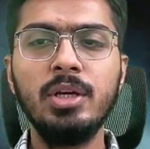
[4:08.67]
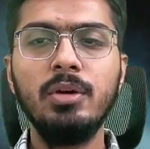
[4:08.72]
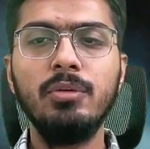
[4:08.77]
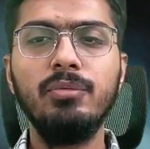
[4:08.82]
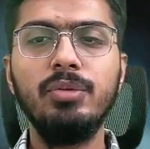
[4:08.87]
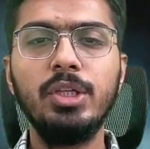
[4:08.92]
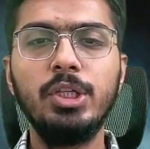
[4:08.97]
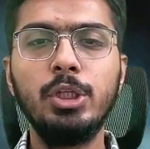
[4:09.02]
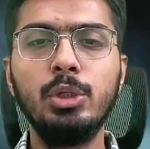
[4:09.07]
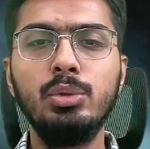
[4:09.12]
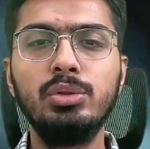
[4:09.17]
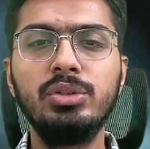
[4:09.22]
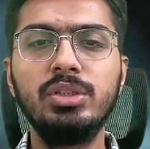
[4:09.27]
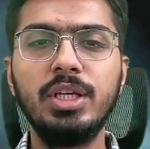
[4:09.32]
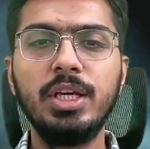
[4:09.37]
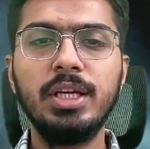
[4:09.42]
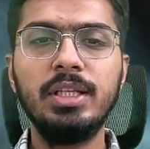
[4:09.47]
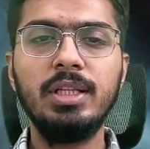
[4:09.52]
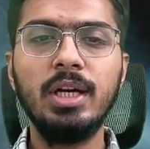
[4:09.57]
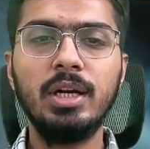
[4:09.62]
we use
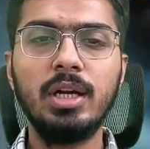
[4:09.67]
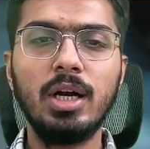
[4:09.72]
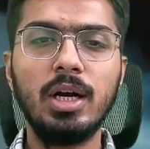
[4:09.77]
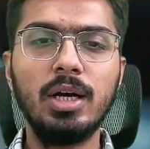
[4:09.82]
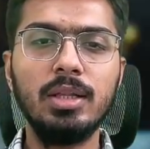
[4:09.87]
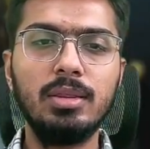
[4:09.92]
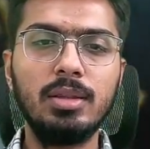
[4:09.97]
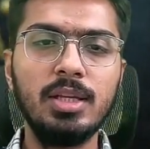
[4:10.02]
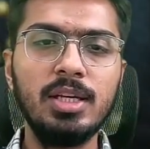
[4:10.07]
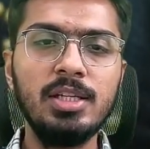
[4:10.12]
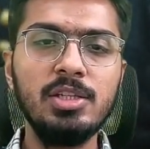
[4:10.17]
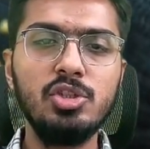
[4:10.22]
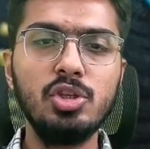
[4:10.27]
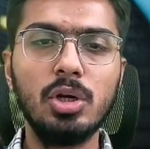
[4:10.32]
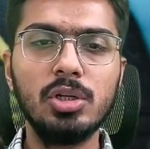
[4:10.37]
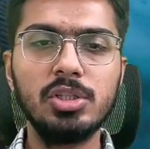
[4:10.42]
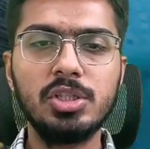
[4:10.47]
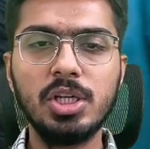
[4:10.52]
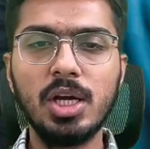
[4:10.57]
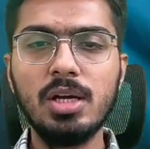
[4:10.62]
either a
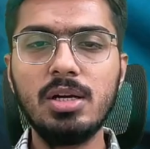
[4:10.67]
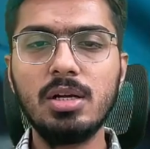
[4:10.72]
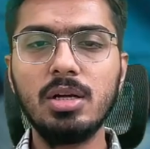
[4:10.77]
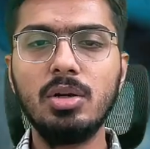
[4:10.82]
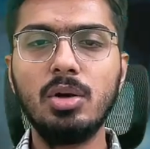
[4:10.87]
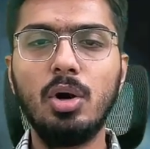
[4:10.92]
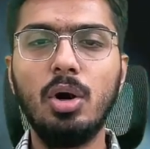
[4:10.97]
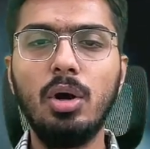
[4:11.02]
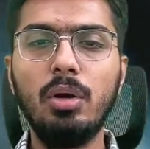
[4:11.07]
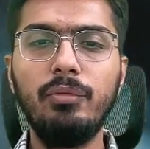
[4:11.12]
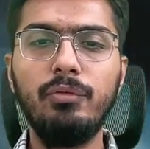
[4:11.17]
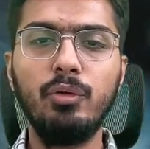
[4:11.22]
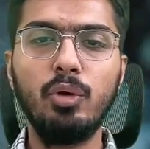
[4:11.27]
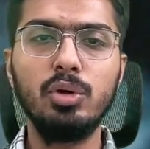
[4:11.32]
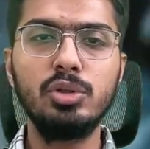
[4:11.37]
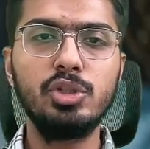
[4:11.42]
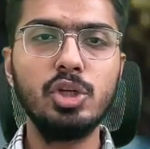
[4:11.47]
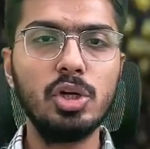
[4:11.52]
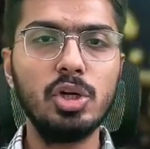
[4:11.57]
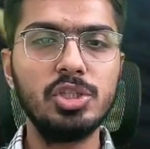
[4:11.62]
3-jaw chuck or
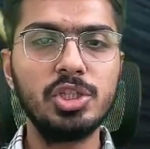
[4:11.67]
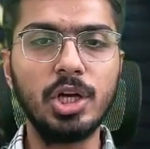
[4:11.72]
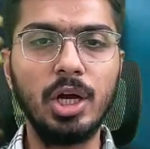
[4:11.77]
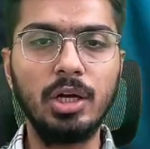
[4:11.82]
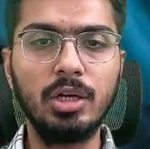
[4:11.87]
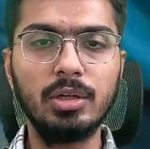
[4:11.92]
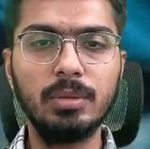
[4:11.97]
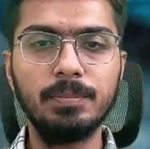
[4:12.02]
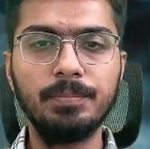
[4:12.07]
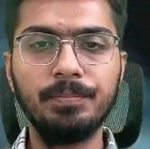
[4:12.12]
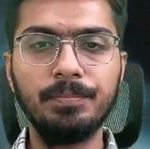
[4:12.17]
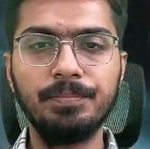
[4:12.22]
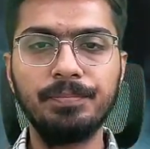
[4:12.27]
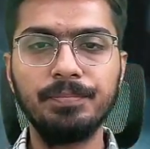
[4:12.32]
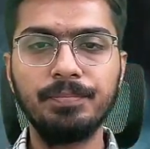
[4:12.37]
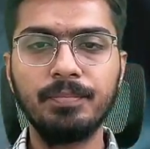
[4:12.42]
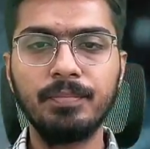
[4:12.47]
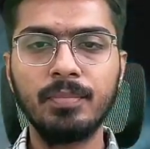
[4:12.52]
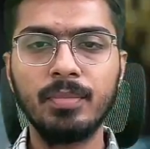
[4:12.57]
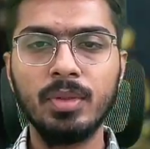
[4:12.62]
4-jaw chuck.
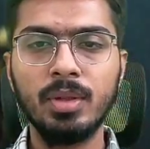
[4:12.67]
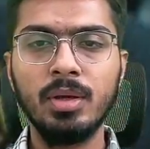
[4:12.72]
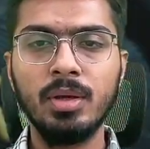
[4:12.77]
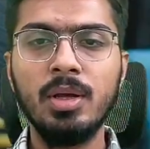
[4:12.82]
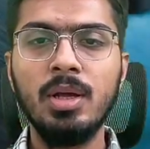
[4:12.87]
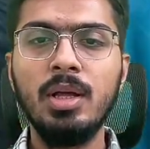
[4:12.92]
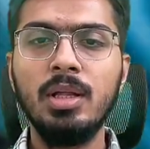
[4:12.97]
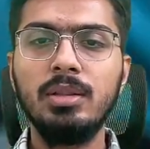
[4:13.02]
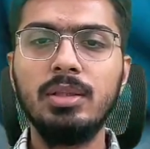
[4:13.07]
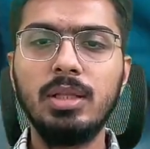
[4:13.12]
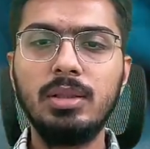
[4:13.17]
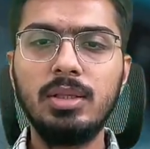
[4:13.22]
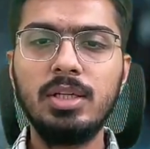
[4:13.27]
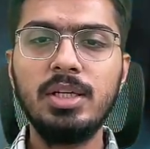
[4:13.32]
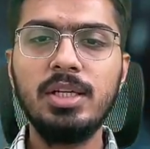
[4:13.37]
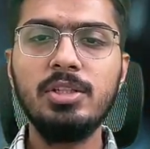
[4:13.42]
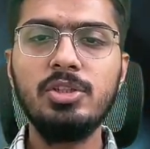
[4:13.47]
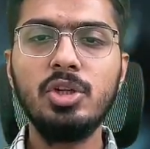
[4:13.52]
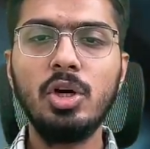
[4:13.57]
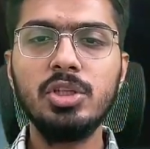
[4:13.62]
The
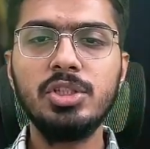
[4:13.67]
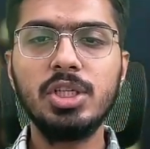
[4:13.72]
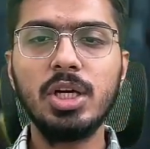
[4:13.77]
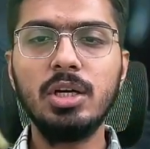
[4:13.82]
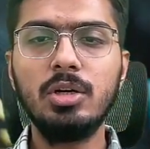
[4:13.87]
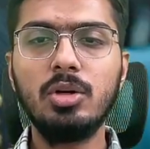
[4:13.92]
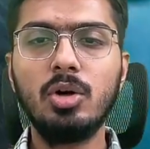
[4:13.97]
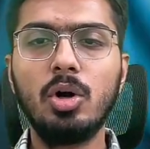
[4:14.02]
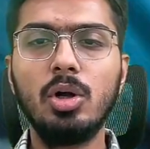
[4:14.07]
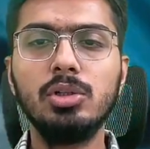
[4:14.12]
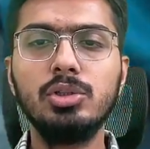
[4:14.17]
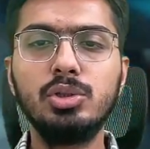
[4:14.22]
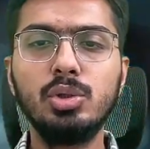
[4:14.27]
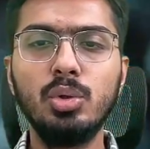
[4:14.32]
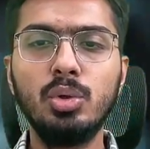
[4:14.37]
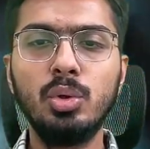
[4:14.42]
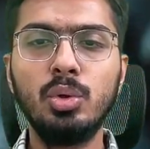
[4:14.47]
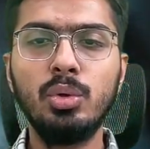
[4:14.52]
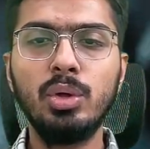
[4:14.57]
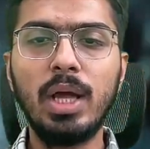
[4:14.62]
3-jaw chuck, also
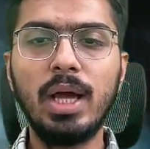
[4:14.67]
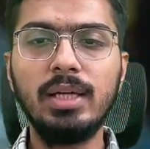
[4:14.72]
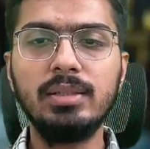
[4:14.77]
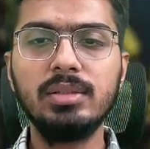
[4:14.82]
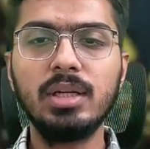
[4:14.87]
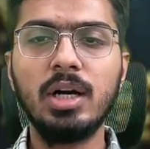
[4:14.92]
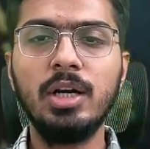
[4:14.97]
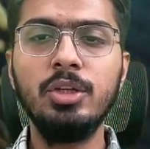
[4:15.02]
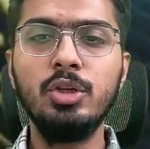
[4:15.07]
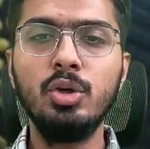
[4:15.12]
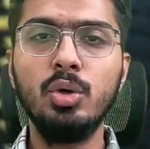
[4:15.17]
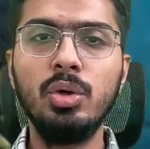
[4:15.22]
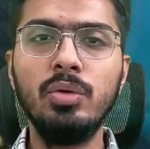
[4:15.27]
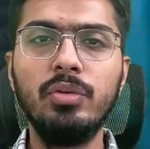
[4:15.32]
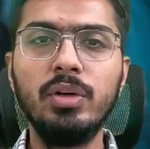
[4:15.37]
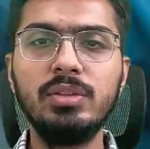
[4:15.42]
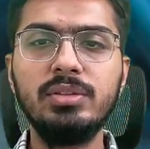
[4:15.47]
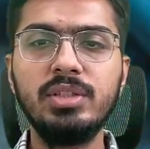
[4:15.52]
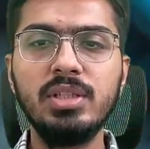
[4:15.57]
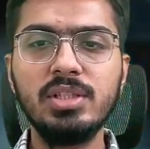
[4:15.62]
known as a
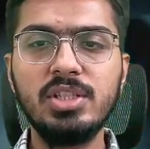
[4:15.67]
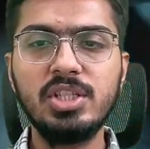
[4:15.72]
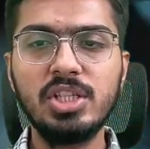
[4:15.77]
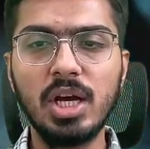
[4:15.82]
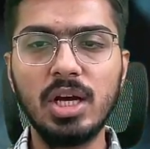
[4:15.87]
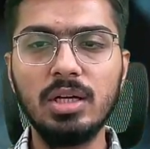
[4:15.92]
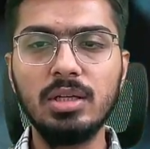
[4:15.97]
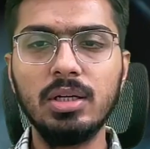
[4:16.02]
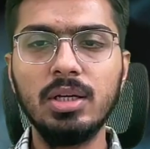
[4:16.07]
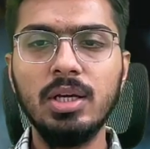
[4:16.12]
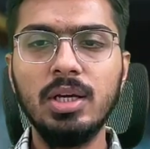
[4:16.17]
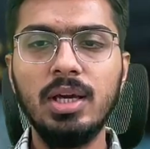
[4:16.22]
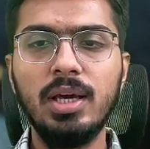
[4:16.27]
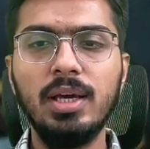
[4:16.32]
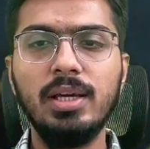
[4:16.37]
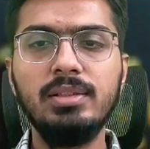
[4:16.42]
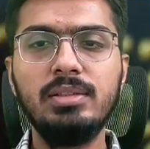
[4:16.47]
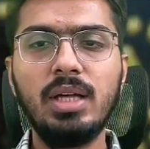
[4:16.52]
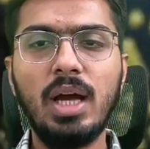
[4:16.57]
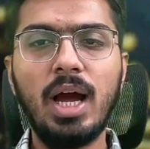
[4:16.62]
universal chuck,
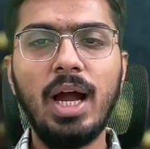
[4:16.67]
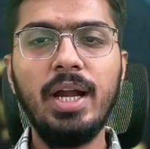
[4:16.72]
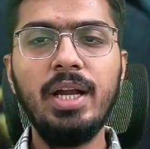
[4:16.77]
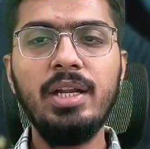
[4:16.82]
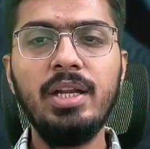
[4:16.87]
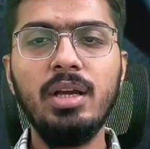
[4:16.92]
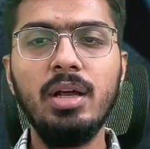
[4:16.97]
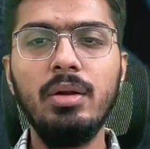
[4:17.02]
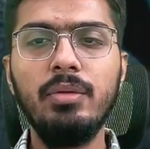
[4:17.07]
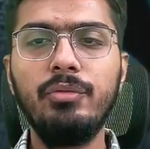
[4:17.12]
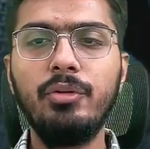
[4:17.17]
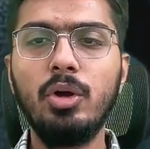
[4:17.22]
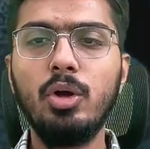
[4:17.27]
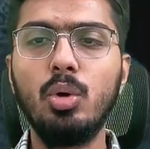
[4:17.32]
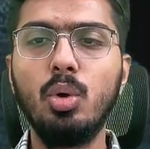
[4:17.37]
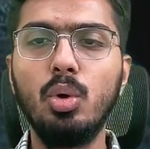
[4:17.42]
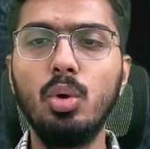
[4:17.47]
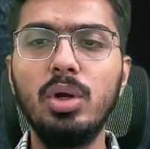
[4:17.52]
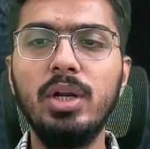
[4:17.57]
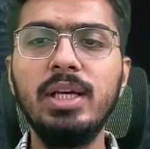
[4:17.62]
is ideal for
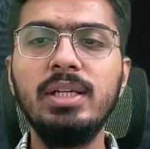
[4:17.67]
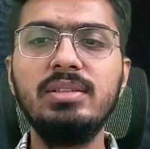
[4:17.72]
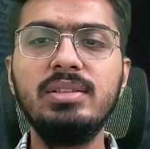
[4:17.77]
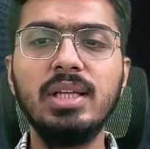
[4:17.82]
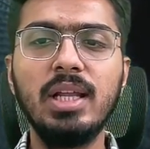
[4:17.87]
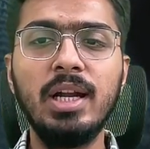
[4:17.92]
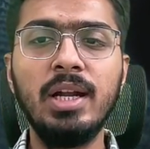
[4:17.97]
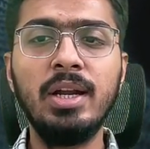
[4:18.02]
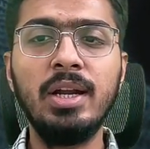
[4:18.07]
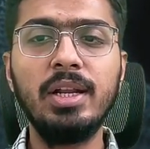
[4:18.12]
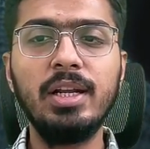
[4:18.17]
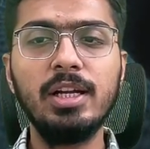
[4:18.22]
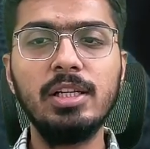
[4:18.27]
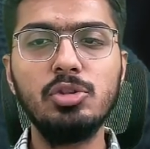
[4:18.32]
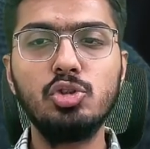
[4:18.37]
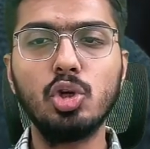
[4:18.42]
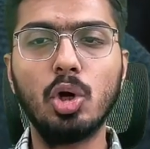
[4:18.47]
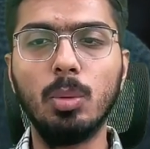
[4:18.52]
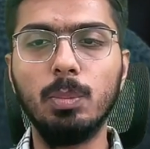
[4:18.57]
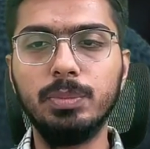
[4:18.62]
holding cylindrical
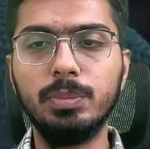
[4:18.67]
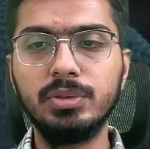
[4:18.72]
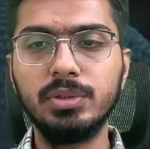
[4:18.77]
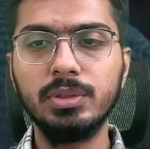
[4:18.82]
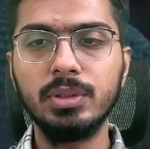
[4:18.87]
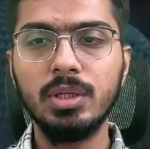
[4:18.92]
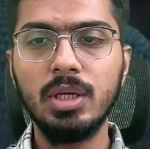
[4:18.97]
jobs,